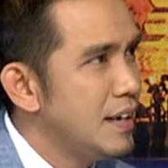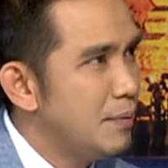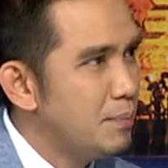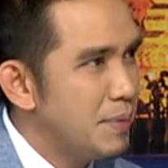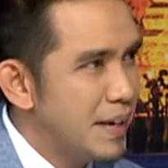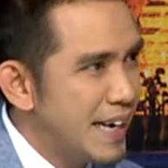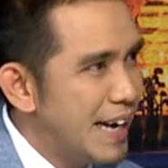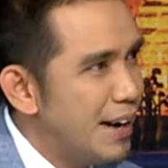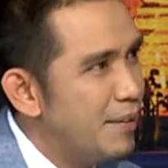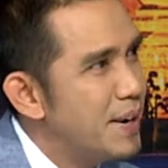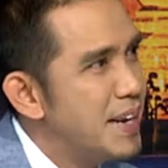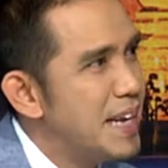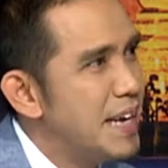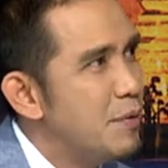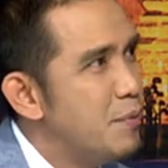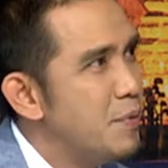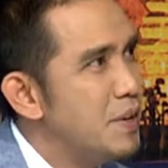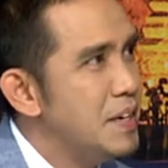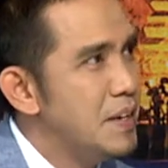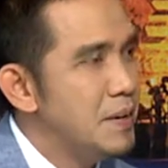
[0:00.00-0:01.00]
But
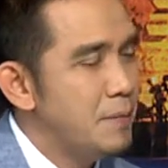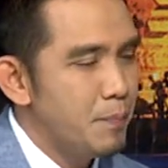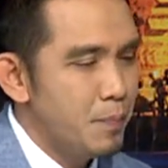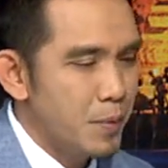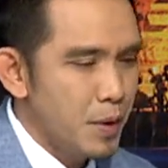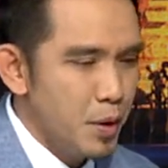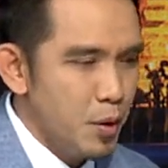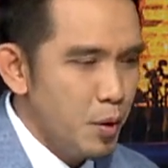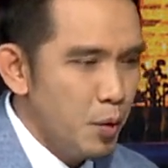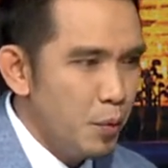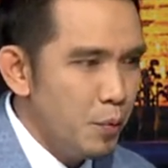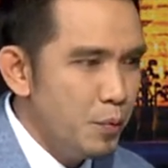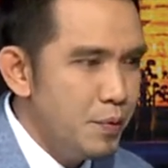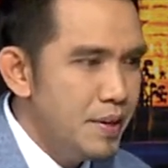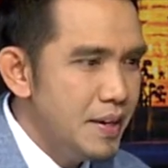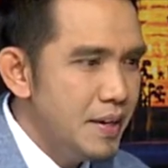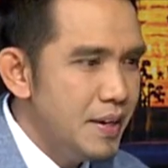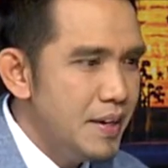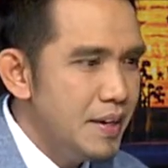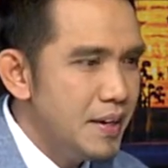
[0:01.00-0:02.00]
nowadays,
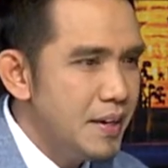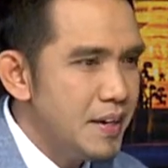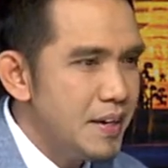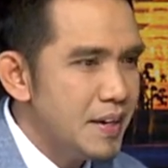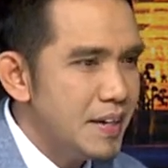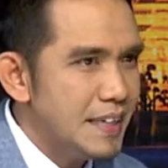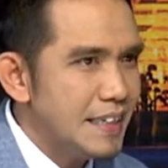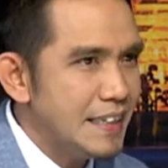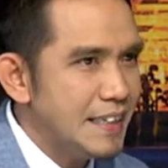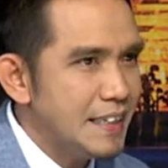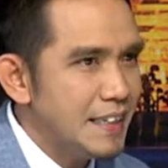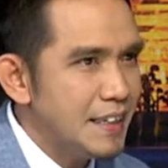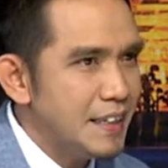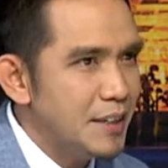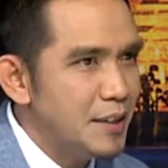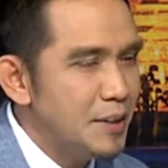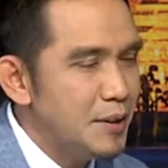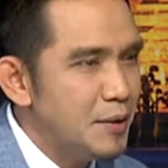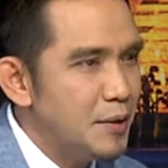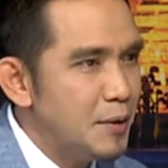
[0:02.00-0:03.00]

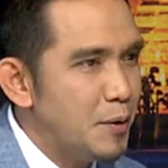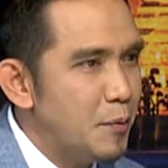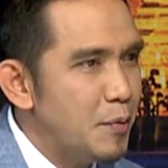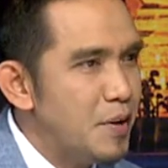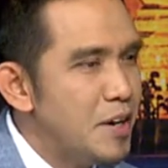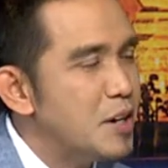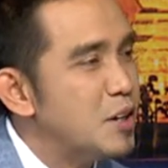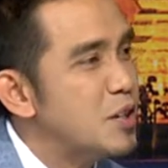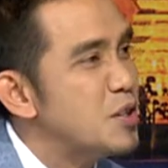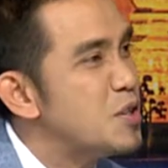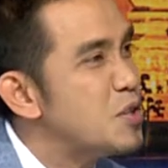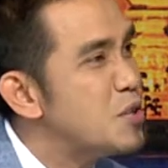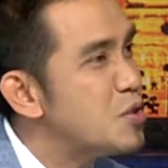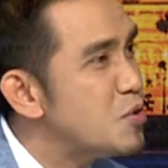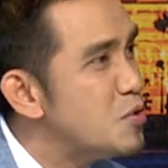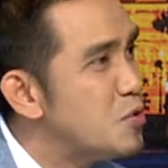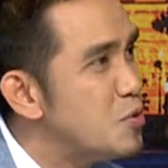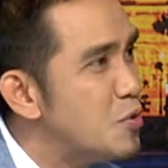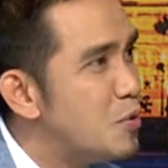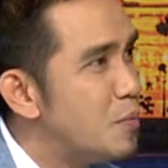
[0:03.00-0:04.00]
we
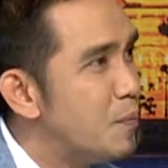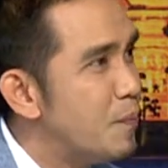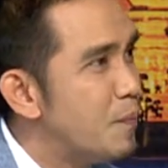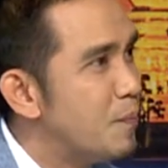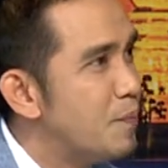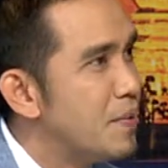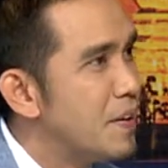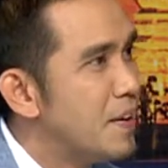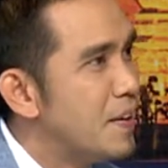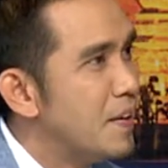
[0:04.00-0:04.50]
consume